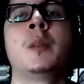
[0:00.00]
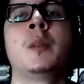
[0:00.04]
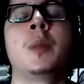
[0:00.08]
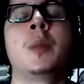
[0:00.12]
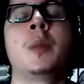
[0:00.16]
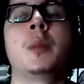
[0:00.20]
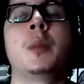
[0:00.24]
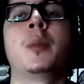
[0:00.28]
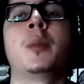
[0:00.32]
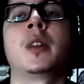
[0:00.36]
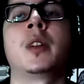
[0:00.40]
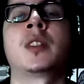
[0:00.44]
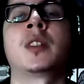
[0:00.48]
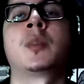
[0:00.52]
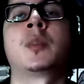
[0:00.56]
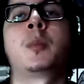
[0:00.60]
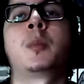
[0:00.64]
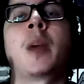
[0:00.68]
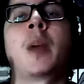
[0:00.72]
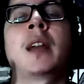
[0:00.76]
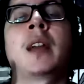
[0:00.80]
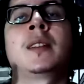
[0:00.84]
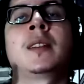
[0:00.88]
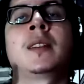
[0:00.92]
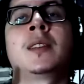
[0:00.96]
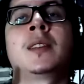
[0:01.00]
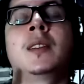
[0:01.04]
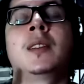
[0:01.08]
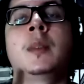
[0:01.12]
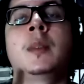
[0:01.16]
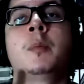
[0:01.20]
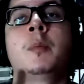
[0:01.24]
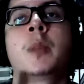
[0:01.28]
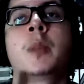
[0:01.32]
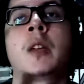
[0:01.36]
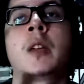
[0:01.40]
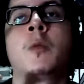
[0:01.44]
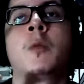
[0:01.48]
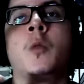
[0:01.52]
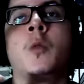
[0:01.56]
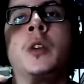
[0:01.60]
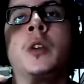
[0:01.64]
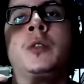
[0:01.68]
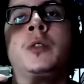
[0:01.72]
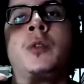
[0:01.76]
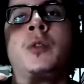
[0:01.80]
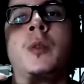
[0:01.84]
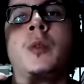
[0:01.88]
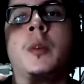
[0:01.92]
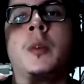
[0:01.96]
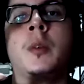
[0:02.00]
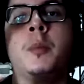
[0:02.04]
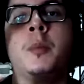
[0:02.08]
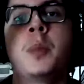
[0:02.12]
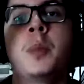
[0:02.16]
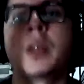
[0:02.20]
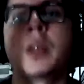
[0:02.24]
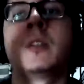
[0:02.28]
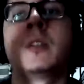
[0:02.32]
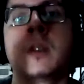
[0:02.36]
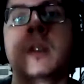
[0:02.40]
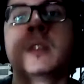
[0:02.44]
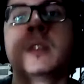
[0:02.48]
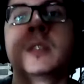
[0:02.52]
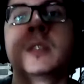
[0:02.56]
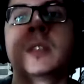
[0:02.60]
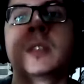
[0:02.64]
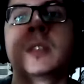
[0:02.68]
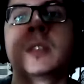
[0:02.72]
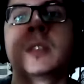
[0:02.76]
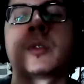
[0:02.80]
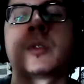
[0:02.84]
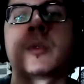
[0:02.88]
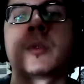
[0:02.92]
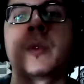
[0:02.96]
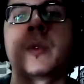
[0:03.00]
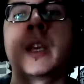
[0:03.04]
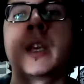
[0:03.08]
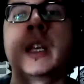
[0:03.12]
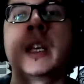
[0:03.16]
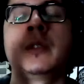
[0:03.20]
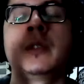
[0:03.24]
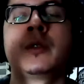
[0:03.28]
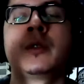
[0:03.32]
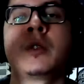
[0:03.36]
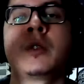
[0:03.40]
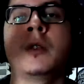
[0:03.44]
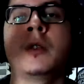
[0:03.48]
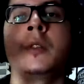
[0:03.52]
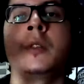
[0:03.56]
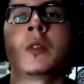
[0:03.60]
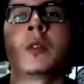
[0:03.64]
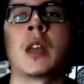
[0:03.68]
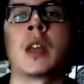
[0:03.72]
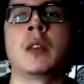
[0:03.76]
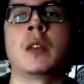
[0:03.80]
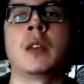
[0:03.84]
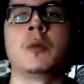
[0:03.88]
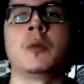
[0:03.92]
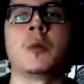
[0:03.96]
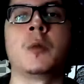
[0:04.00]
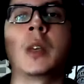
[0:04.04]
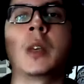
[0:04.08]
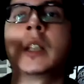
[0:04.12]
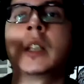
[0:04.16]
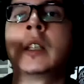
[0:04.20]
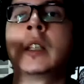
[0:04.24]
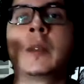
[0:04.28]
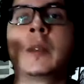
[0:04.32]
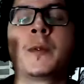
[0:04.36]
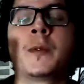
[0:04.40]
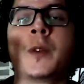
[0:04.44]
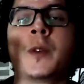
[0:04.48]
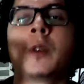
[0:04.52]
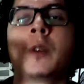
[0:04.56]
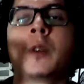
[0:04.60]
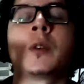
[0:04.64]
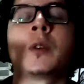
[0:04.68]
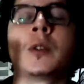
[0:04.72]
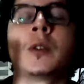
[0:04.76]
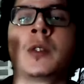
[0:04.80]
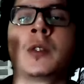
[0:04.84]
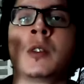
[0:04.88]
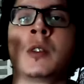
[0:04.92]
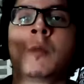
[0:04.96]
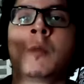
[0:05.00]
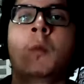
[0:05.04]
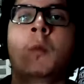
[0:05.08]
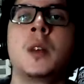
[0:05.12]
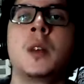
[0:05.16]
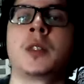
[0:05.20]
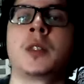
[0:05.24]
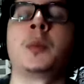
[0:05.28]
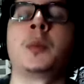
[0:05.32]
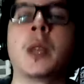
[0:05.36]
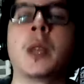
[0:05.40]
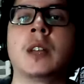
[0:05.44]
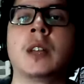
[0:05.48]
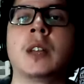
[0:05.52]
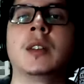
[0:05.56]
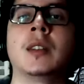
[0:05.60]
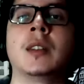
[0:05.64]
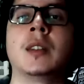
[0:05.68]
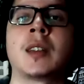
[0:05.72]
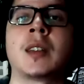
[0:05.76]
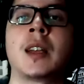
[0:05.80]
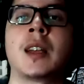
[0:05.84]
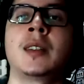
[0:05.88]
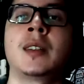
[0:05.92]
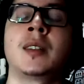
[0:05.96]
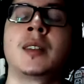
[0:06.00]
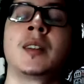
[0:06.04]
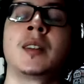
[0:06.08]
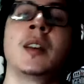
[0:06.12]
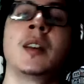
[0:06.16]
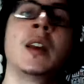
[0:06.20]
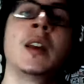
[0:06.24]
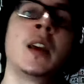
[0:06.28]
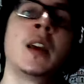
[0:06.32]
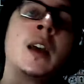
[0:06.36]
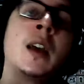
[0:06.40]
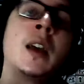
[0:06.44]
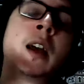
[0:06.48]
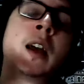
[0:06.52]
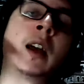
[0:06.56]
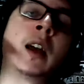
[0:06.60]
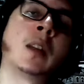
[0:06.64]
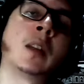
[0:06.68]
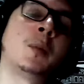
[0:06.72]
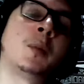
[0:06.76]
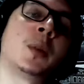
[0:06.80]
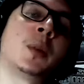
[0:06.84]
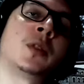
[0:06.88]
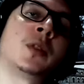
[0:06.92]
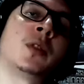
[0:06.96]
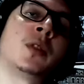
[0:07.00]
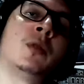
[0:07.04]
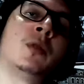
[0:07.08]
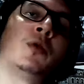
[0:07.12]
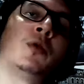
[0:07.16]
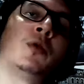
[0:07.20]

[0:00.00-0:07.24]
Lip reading: people expect the big word to appear on the screen so you can really focus on what's being discussed. And a person